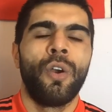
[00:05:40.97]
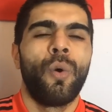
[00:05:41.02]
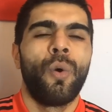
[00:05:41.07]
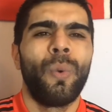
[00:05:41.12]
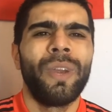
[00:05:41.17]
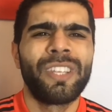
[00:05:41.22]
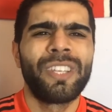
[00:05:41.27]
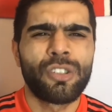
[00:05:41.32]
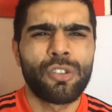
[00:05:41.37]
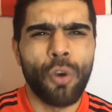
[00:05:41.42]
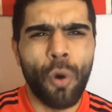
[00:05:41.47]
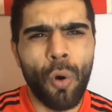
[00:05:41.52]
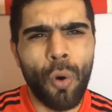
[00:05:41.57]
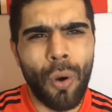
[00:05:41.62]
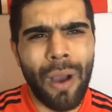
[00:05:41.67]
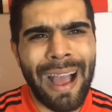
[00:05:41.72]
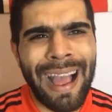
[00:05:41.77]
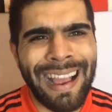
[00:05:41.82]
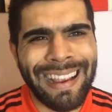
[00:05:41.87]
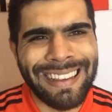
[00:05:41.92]
We
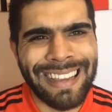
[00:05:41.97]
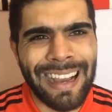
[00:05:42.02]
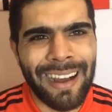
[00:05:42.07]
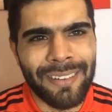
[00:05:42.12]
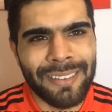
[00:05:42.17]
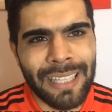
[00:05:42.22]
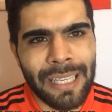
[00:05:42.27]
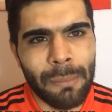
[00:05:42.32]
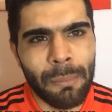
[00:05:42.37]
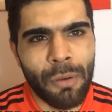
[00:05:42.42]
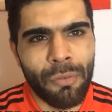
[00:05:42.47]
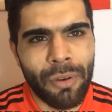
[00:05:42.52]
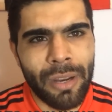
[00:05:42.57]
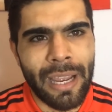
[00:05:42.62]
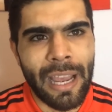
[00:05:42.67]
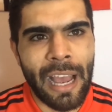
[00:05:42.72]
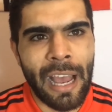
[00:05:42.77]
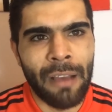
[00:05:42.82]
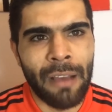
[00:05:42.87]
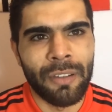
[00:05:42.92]
saw Angel Di
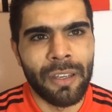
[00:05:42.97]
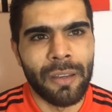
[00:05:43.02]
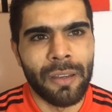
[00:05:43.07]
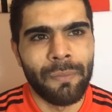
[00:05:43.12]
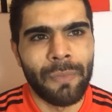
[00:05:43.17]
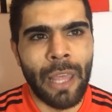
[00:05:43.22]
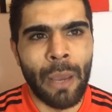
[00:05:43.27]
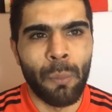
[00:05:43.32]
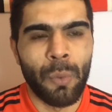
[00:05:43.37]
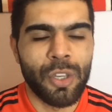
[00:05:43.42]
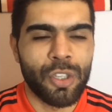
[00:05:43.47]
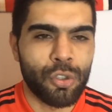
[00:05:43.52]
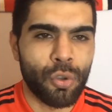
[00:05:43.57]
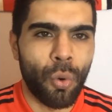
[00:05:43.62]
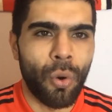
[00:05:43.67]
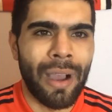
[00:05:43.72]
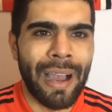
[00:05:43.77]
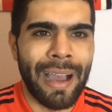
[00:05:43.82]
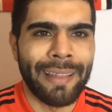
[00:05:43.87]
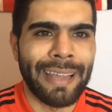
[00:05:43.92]
Maria have it, and we
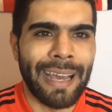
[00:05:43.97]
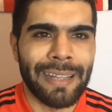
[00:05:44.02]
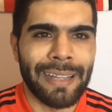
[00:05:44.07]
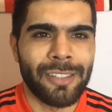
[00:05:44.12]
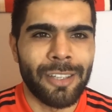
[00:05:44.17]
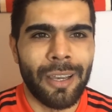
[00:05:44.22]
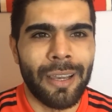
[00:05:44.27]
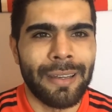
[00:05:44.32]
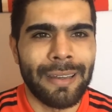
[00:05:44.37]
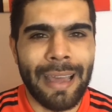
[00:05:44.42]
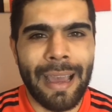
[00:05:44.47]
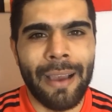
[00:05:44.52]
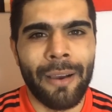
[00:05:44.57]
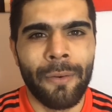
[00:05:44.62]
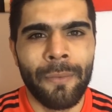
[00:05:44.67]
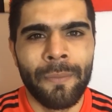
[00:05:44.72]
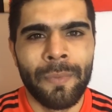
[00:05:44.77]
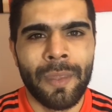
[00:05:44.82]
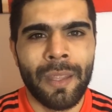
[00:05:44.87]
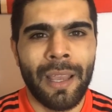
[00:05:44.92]
saw how that turned
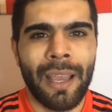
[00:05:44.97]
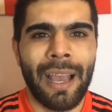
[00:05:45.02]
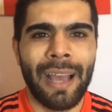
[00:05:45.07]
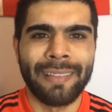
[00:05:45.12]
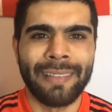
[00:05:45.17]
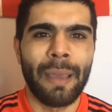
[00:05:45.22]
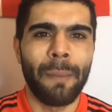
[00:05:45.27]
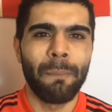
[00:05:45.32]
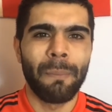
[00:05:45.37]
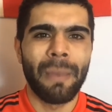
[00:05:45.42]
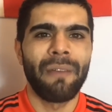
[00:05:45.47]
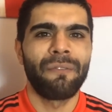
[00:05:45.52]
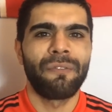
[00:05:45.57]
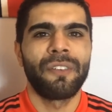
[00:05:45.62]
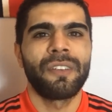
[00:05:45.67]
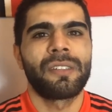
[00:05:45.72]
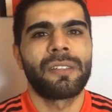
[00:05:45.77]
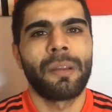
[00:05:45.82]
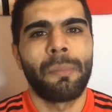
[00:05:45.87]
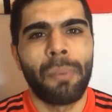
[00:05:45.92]
out. And then
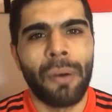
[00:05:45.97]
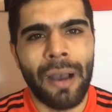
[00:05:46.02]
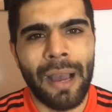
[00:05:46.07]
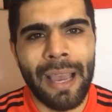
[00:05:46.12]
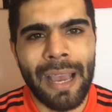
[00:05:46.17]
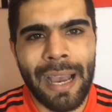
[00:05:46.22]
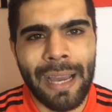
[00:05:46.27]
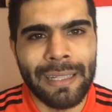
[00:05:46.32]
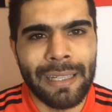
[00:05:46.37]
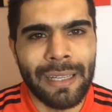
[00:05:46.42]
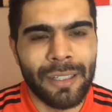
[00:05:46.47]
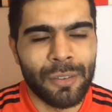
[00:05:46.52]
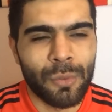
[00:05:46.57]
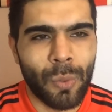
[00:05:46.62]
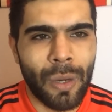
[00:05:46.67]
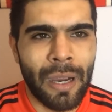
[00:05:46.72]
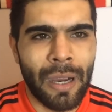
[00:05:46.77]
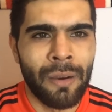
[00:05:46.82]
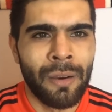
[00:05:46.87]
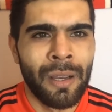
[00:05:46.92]
Memphis Depay had it as
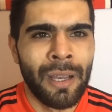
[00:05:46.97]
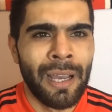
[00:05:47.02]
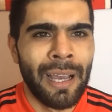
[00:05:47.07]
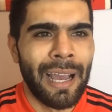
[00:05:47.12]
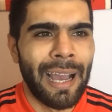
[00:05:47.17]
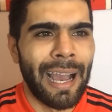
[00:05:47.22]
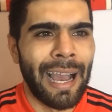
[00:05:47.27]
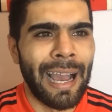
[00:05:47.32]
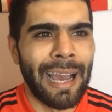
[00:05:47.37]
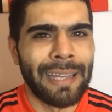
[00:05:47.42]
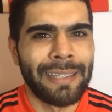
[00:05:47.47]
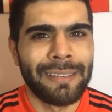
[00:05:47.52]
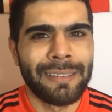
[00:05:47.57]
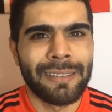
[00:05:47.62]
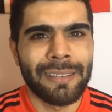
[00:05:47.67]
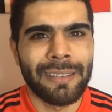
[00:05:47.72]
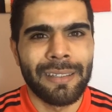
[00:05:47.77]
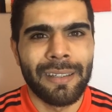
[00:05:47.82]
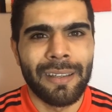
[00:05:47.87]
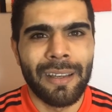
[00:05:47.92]
well. And
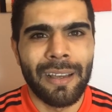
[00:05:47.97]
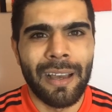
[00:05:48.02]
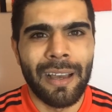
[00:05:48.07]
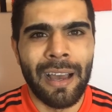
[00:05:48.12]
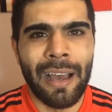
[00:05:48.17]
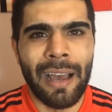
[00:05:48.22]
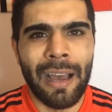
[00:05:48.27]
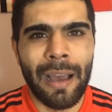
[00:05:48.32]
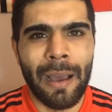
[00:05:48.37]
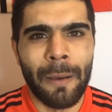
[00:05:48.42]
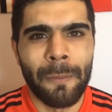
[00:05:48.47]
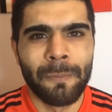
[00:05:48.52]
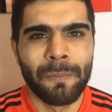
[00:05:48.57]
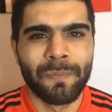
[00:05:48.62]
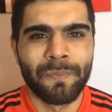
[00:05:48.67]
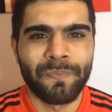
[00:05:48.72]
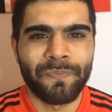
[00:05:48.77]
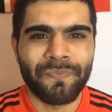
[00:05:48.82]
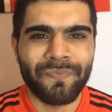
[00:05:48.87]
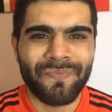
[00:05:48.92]

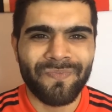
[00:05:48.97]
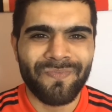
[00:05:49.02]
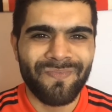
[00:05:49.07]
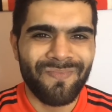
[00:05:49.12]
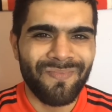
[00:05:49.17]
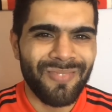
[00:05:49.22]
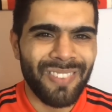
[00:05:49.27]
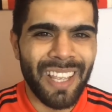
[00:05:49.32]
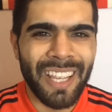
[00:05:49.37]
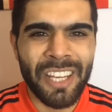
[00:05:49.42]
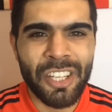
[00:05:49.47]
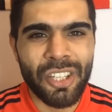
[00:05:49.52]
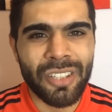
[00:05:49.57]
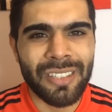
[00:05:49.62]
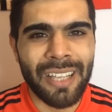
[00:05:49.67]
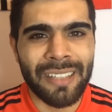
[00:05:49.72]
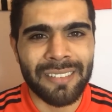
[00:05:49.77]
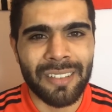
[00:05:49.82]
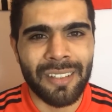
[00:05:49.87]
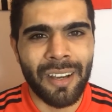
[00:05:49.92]
it just
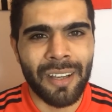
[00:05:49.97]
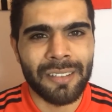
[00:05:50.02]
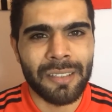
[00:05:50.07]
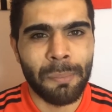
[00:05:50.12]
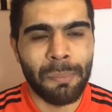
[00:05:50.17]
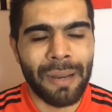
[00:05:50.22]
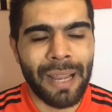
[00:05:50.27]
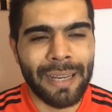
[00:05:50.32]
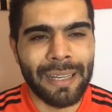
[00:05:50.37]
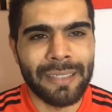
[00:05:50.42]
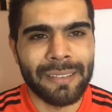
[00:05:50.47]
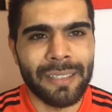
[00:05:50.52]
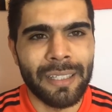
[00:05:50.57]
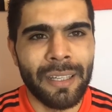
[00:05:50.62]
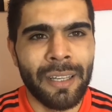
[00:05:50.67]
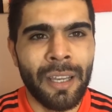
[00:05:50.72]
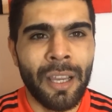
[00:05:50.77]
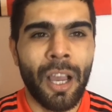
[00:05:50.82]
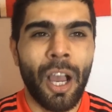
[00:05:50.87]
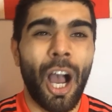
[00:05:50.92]
hasn't gone to plan, has
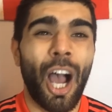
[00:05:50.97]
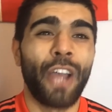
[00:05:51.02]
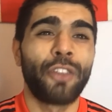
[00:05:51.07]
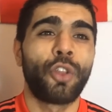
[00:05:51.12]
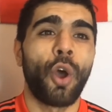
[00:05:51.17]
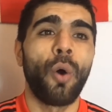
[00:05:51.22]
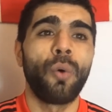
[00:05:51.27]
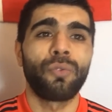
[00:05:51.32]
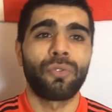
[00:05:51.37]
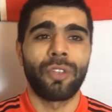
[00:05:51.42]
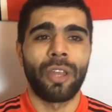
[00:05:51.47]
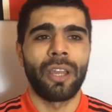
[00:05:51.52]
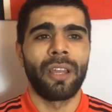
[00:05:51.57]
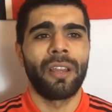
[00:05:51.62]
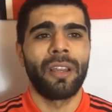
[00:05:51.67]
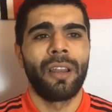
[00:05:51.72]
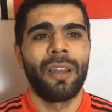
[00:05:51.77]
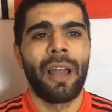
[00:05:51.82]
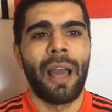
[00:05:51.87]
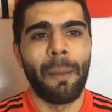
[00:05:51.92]
it? I don't
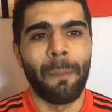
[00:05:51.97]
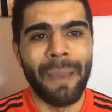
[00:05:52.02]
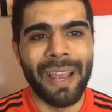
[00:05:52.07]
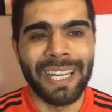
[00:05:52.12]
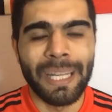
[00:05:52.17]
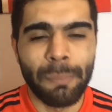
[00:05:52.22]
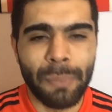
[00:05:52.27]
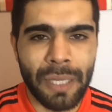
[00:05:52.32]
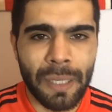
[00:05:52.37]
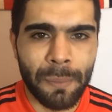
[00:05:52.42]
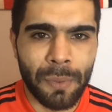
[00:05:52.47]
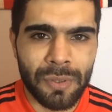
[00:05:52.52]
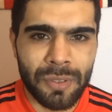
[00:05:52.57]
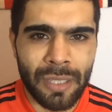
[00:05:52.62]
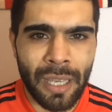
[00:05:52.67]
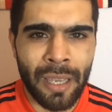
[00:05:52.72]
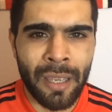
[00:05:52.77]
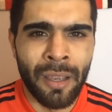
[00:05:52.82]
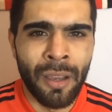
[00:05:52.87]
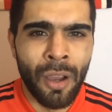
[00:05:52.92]
think, like many people
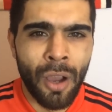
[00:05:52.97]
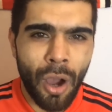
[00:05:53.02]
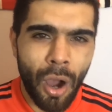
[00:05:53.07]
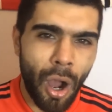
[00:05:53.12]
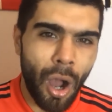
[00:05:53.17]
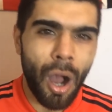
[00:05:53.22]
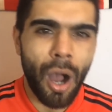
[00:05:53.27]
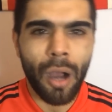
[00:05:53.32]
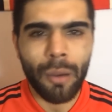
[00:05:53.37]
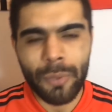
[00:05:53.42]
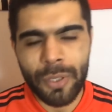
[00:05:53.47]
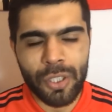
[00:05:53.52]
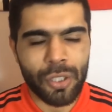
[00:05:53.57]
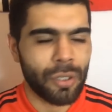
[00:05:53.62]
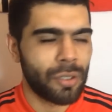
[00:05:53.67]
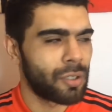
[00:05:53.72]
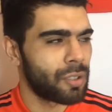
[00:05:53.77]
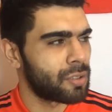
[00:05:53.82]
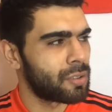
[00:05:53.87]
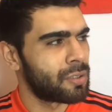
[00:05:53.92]
say, oh, we
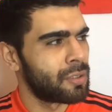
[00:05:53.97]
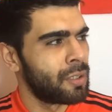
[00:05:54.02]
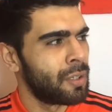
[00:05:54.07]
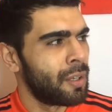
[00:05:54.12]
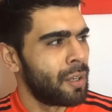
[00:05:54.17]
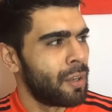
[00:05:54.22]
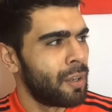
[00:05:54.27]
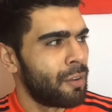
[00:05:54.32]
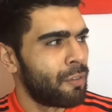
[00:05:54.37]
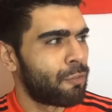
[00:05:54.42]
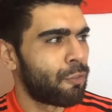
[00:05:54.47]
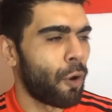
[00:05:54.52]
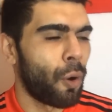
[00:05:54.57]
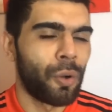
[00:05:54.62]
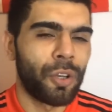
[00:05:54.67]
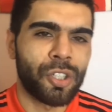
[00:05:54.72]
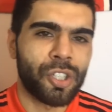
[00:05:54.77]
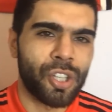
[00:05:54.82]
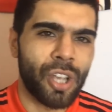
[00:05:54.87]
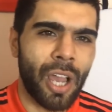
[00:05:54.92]
should just throw
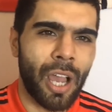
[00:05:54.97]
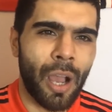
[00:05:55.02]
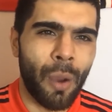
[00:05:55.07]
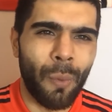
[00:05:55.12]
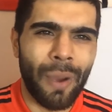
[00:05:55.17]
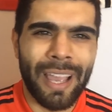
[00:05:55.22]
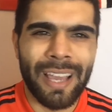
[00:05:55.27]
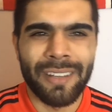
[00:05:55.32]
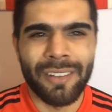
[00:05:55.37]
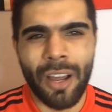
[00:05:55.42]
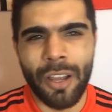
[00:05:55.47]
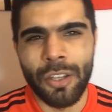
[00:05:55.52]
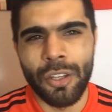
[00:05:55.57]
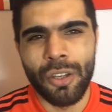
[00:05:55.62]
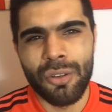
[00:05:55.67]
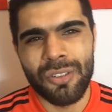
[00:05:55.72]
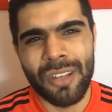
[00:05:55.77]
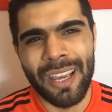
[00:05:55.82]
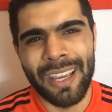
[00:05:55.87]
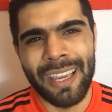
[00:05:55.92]
the shirt away and not
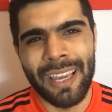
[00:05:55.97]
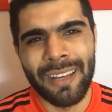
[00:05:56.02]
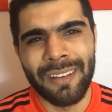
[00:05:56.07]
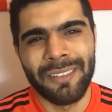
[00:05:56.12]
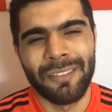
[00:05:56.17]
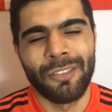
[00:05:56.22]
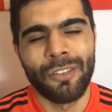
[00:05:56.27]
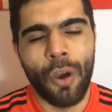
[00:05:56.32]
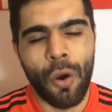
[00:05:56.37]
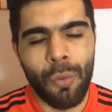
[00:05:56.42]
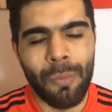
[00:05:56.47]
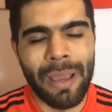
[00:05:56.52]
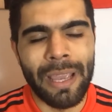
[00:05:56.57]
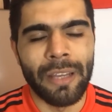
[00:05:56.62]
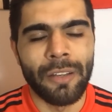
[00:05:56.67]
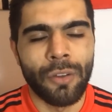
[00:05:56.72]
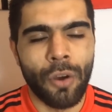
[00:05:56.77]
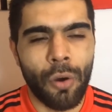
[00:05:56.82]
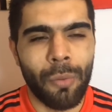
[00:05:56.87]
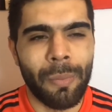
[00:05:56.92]
use it again. No,
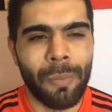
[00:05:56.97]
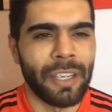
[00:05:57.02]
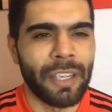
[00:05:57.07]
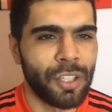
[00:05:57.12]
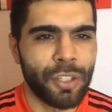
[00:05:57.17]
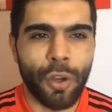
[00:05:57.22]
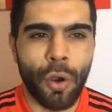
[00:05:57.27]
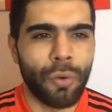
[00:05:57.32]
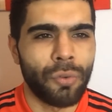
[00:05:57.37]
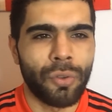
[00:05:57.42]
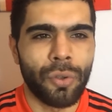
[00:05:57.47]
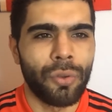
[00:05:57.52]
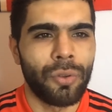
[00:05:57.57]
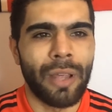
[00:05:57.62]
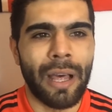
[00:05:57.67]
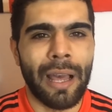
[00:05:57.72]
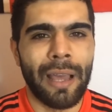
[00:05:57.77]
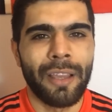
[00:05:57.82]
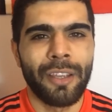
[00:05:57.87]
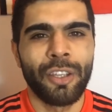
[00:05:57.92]
mate. No, mate. You don't do
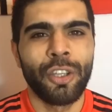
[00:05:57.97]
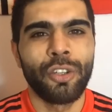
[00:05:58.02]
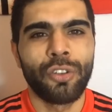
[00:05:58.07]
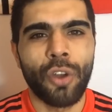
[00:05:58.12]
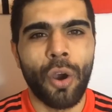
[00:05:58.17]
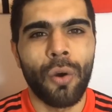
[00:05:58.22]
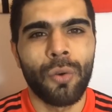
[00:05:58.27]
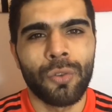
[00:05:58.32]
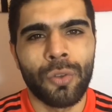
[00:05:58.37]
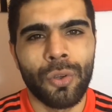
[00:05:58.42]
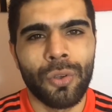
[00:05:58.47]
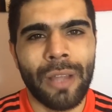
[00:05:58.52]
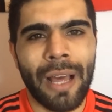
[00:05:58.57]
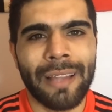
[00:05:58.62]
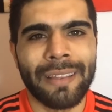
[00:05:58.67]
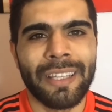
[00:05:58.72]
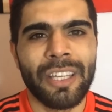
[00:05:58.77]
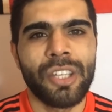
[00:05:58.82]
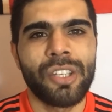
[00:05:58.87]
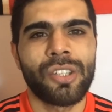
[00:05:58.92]
that. You don't do
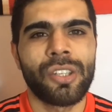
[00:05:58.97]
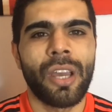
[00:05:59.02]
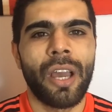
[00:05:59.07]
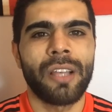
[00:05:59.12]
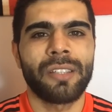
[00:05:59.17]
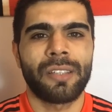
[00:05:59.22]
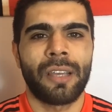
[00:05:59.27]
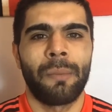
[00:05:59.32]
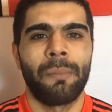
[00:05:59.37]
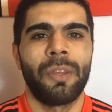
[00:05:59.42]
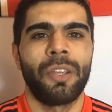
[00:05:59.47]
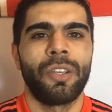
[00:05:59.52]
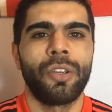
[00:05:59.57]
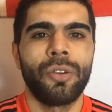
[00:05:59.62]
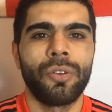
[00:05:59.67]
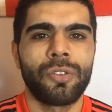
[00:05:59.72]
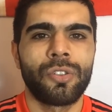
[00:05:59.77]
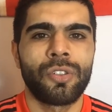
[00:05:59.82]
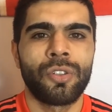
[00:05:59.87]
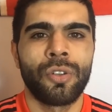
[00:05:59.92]
that. These shirts can be
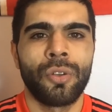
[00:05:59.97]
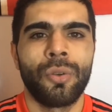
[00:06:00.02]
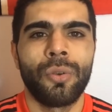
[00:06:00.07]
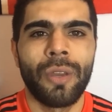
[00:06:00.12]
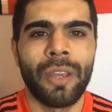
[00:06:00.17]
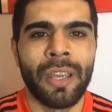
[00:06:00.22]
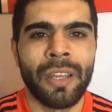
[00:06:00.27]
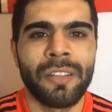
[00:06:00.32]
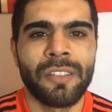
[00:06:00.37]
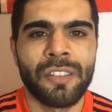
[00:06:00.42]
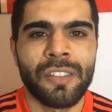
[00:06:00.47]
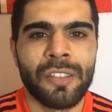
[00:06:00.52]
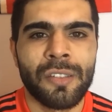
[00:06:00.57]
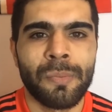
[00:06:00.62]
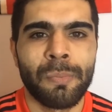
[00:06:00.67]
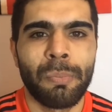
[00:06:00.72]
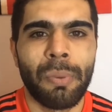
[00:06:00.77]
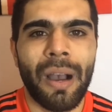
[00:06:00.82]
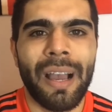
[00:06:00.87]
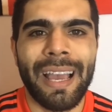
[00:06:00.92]
used to
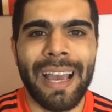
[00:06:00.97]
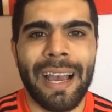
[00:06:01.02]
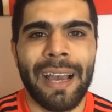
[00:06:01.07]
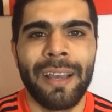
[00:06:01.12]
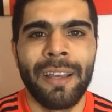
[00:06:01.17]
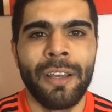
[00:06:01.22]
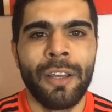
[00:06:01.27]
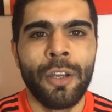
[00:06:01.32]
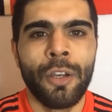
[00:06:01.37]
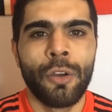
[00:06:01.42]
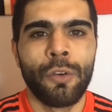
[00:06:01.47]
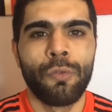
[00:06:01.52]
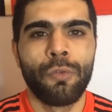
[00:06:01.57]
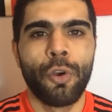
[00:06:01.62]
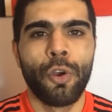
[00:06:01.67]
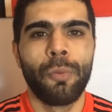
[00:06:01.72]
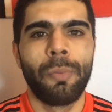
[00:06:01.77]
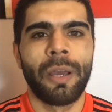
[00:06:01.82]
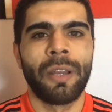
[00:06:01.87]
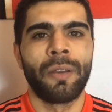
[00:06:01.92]
inspire.
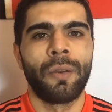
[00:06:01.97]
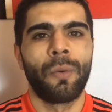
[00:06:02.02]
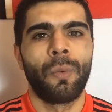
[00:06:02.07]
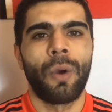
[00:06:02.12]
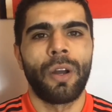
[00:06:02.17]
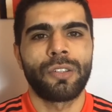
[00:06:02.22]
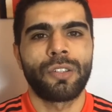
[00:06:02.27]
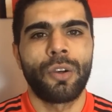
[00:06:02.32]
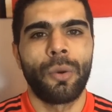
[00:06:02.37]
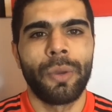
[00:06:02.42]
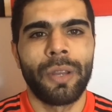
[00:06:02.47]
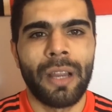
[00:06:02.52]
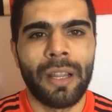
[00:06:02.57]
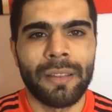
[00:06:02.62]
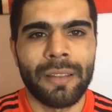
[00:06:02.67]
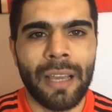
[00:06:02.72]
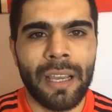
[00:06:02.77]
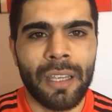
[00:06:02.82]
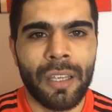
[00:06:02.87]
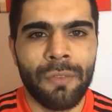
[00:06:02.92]
Ruben, what's going on?
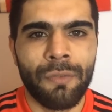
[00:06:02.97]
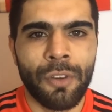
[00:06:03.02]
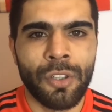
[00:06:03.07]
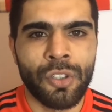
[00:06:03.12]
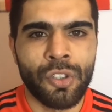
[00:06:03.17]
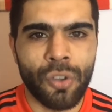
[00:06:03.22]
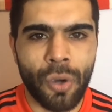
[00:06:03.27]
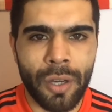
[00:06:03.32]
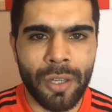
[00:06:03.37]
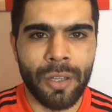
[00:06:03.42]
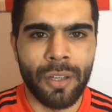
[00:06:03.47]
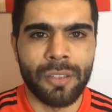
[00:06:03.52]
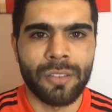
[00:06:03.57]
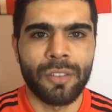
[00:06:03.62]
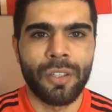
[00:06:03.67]
Thank you for joining us.